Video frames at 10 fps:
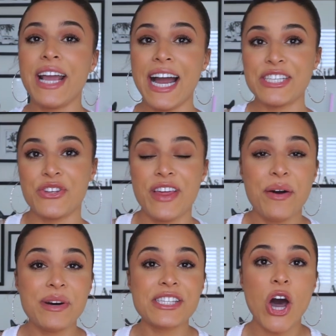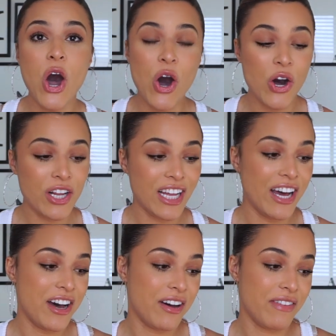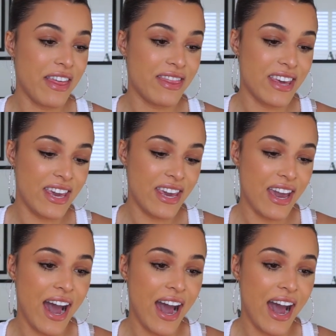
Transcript: guys so that was all of the